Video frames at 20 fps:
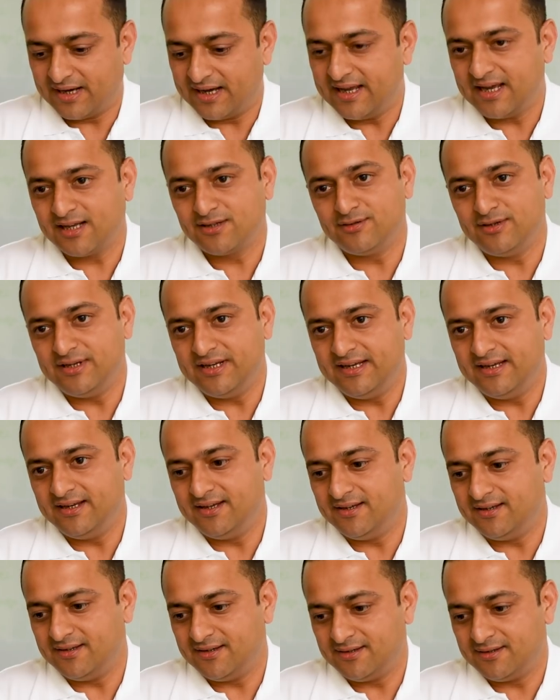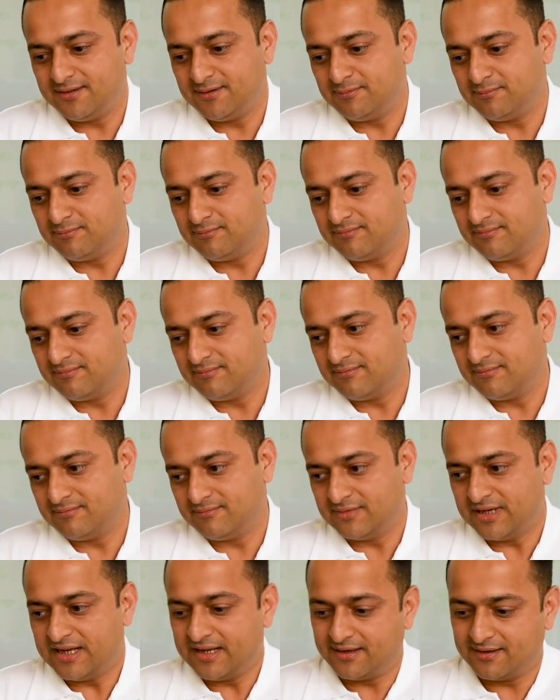I actually
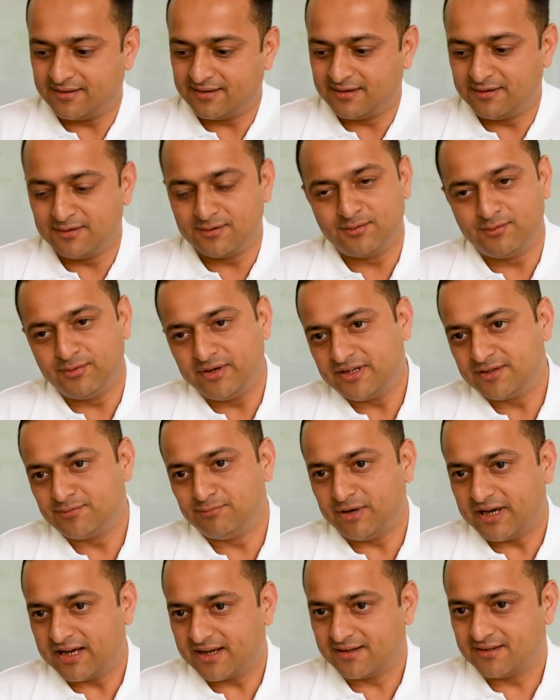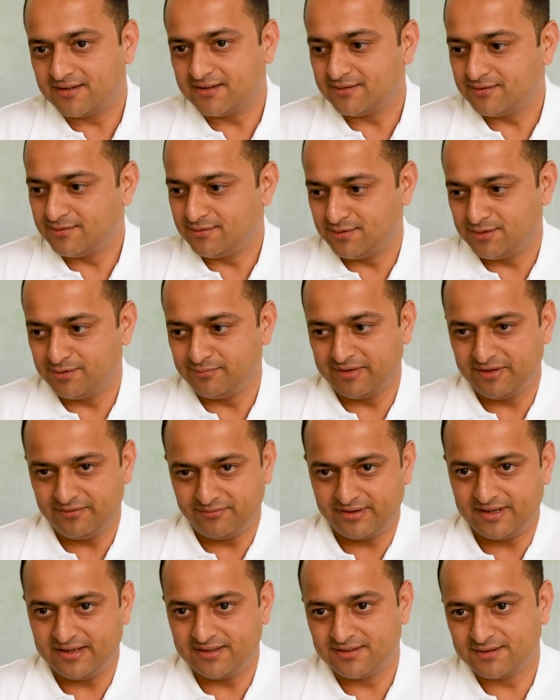like went back to my
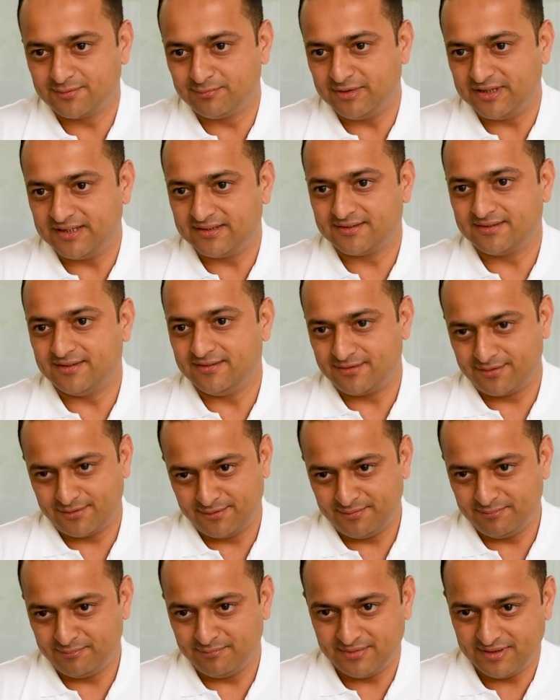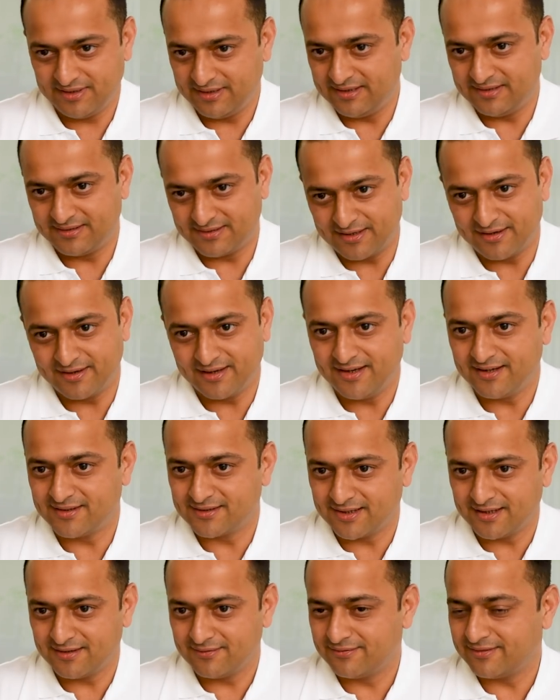friend's place in, in Chennai
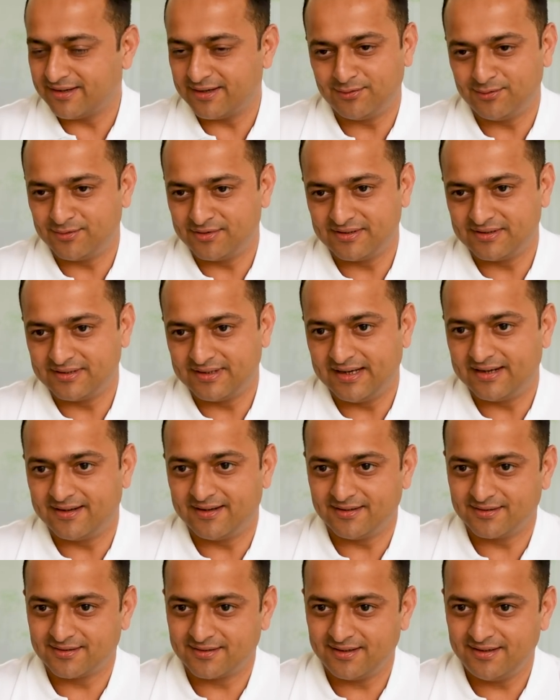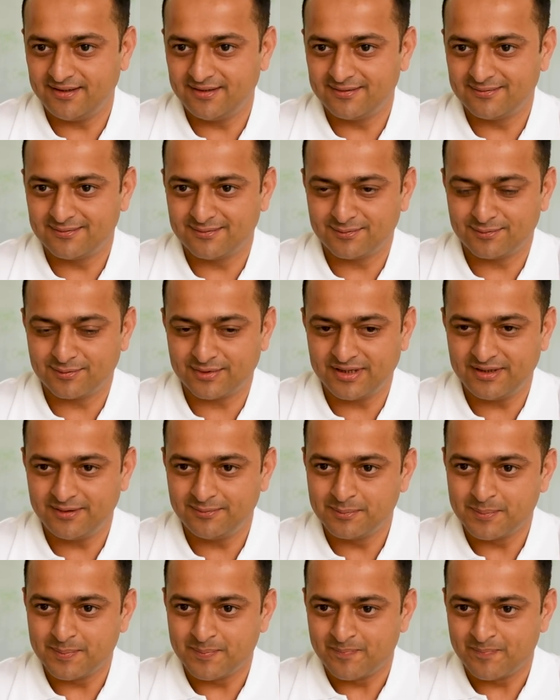itself. I couldn't get inside, right?